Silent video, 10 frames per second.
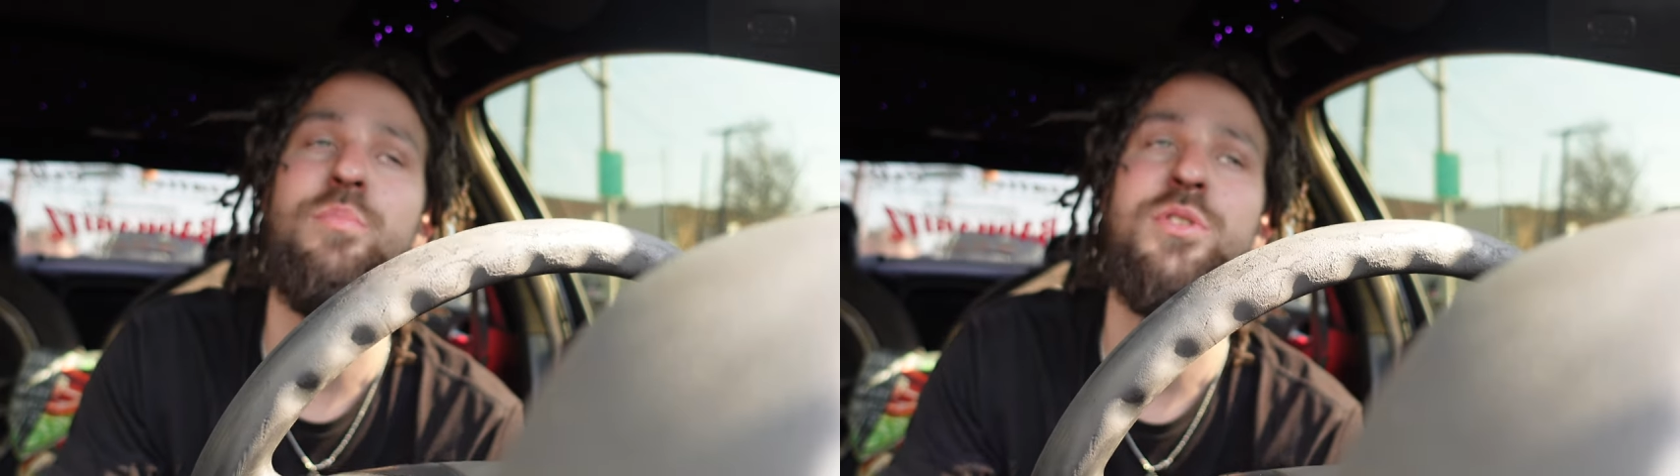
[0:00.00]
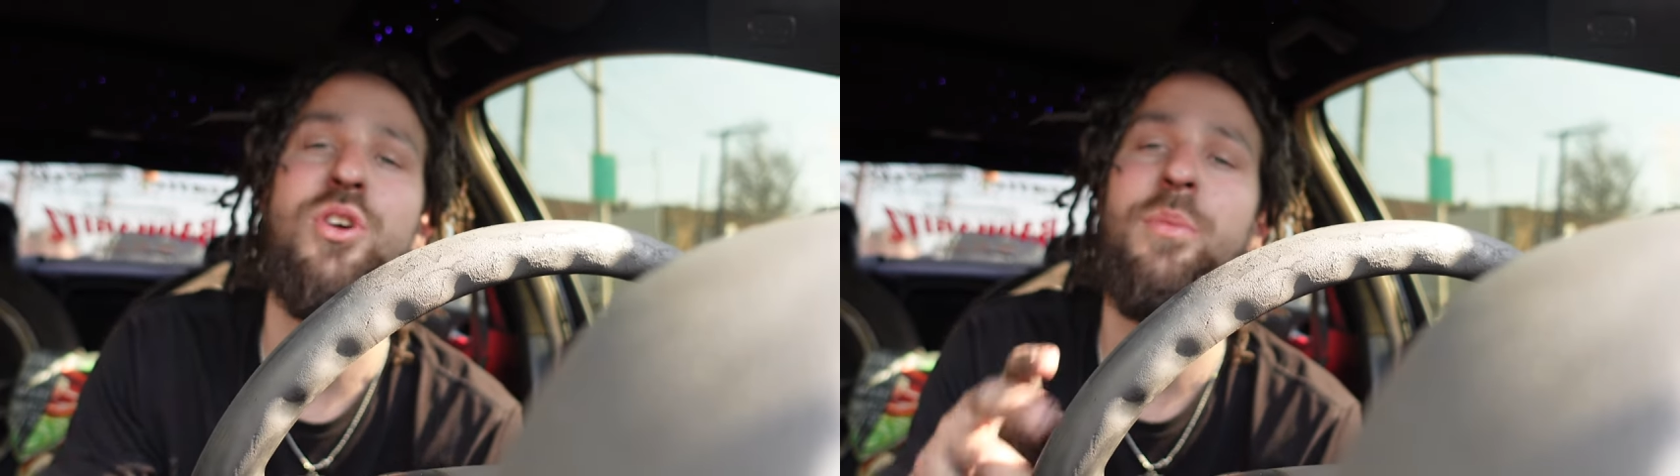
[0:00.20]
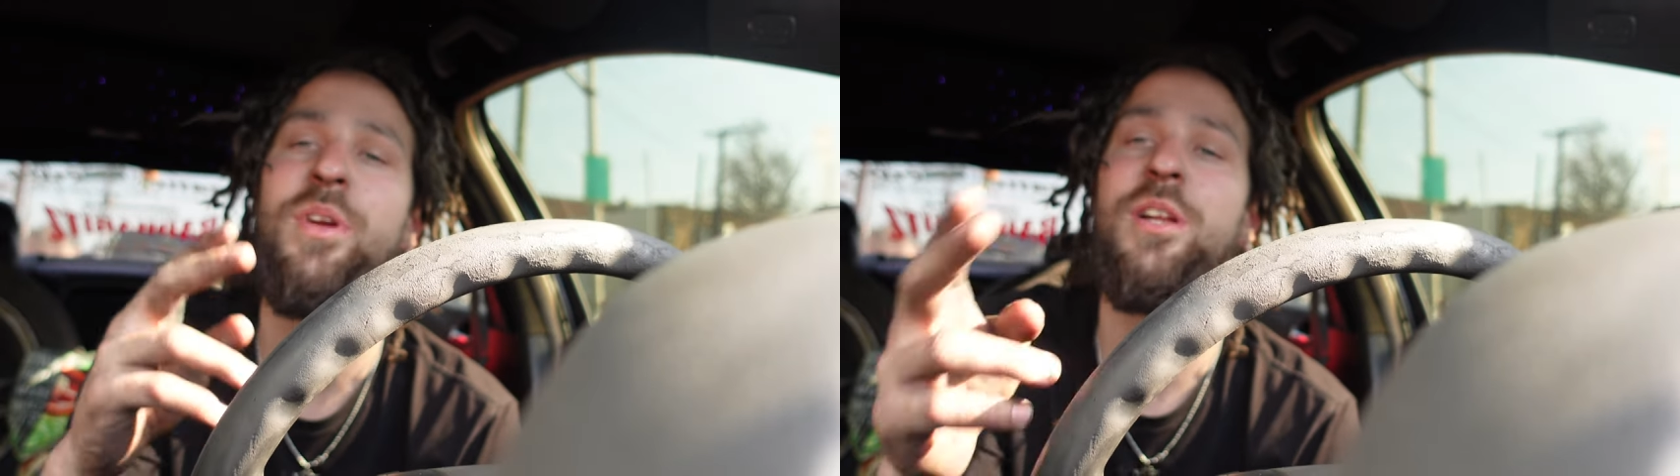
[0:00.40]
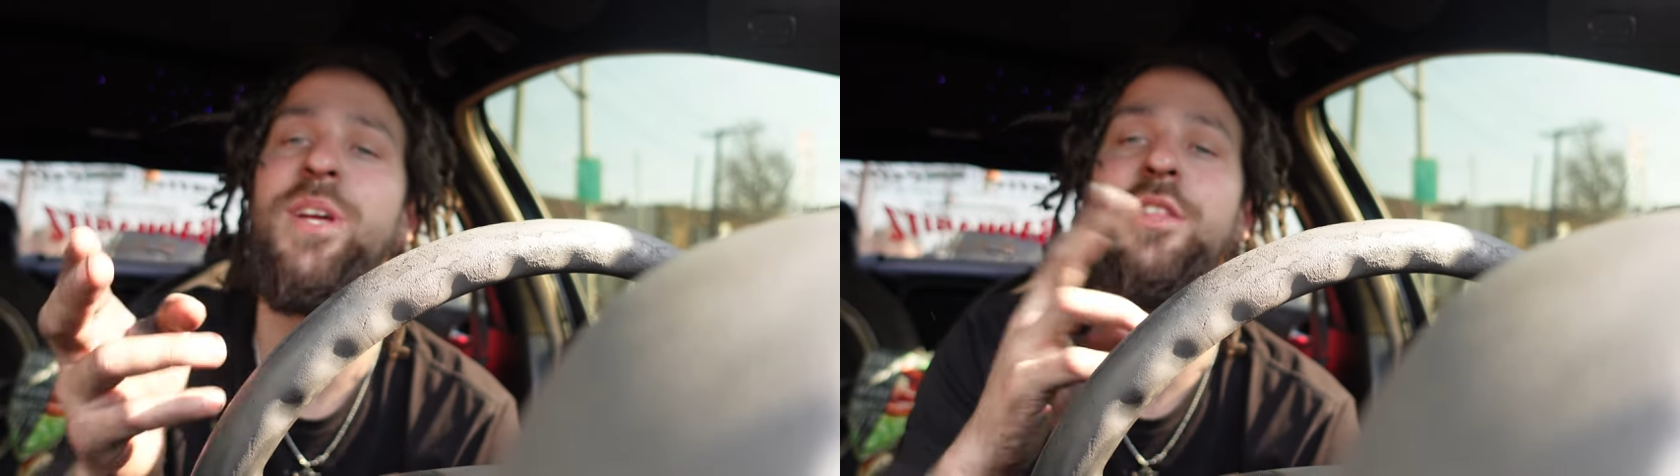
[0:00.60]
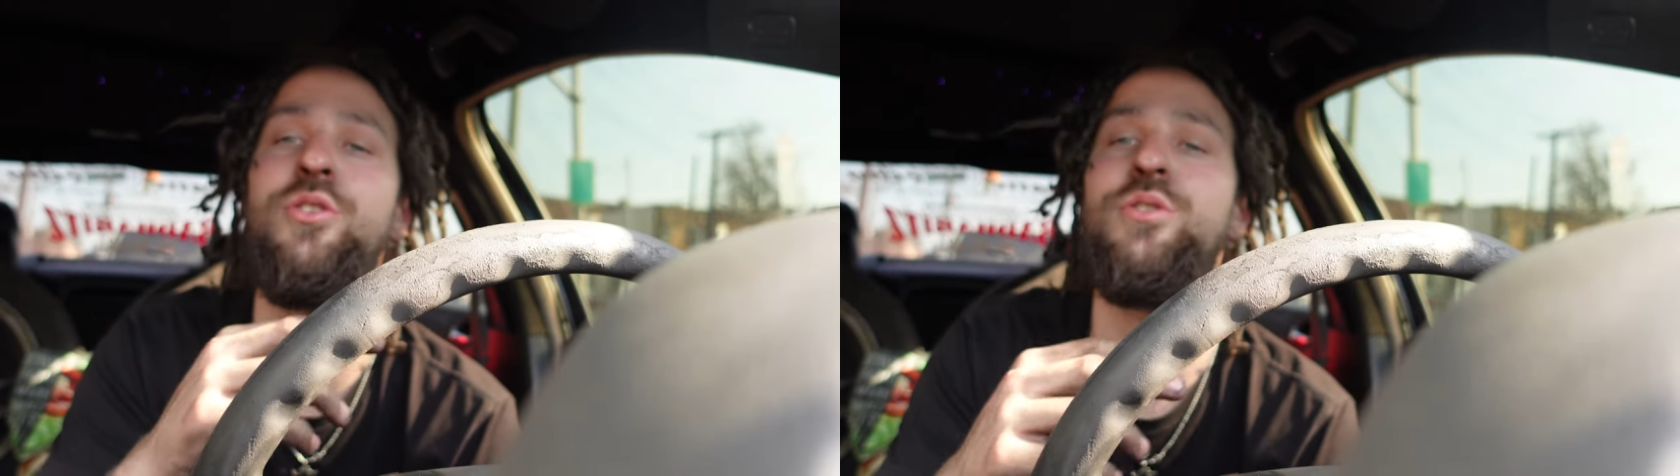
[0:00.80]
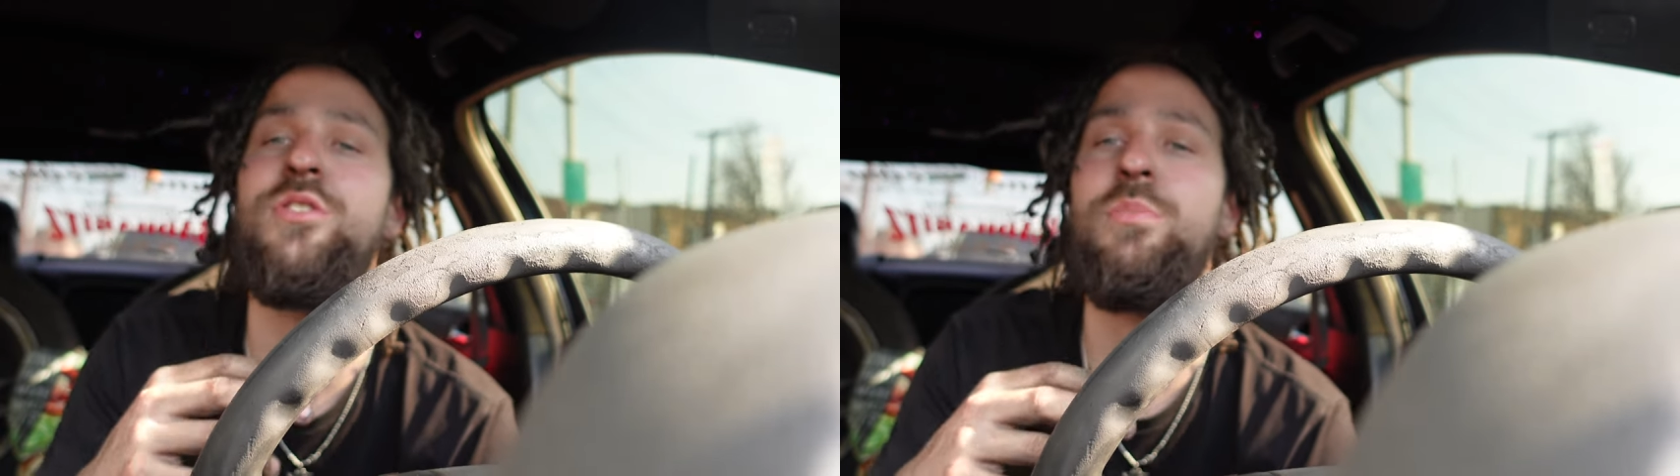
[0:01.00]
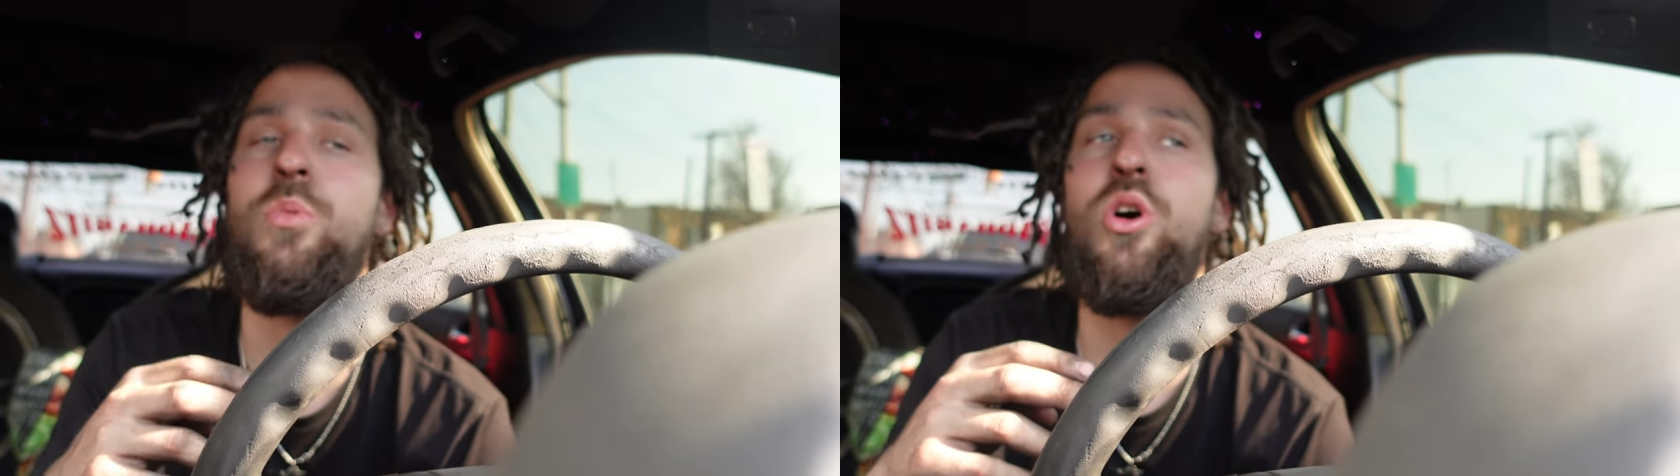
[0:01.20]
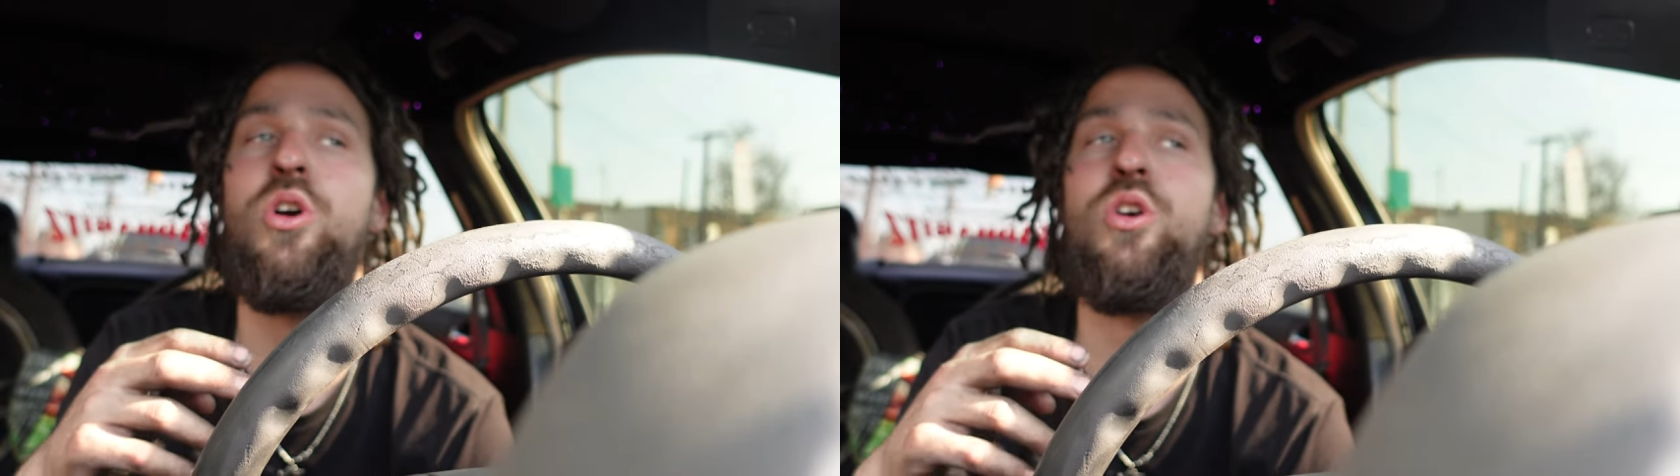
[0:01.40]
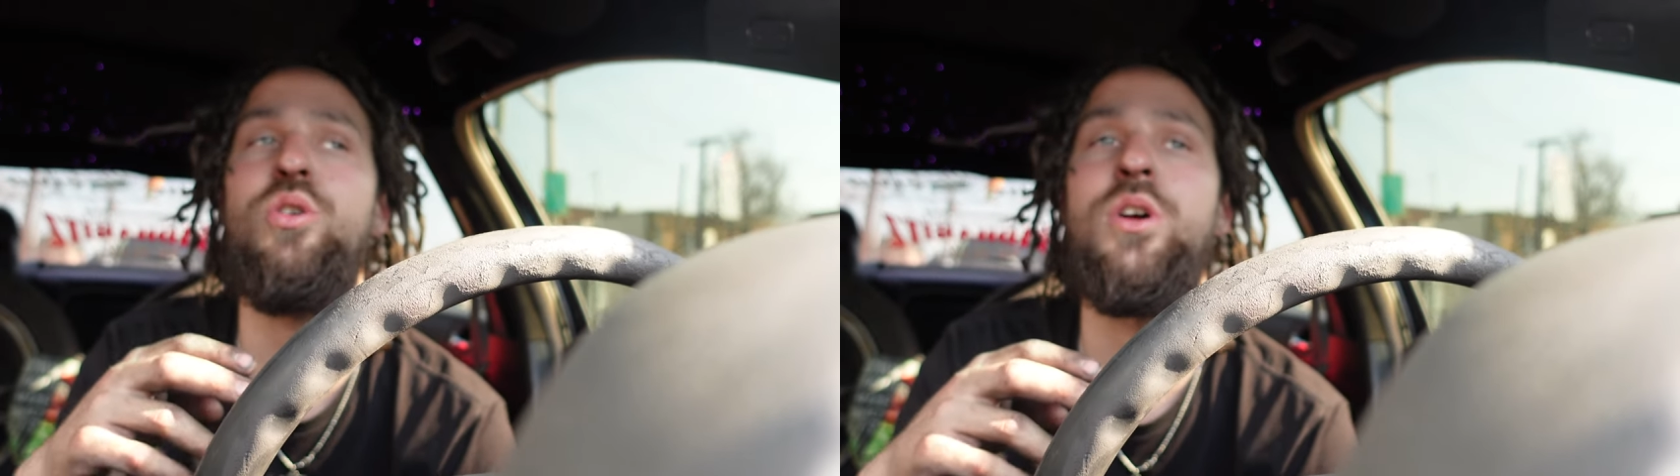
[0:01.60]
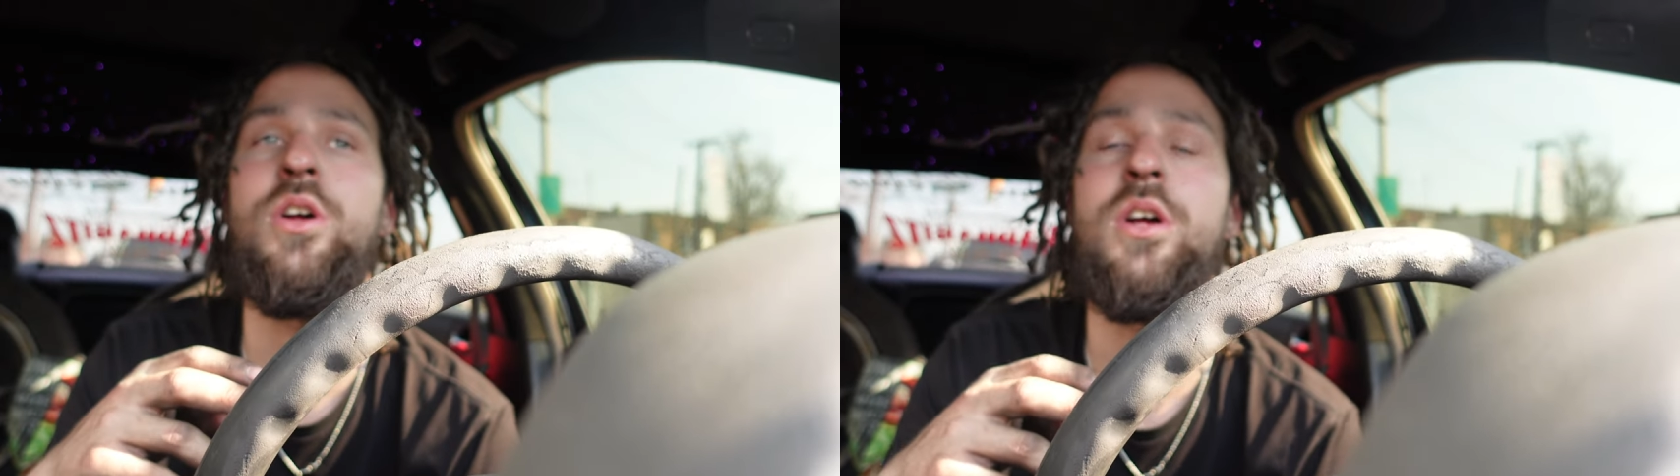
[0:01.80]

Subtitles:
So I'm gonna make those tomorrow.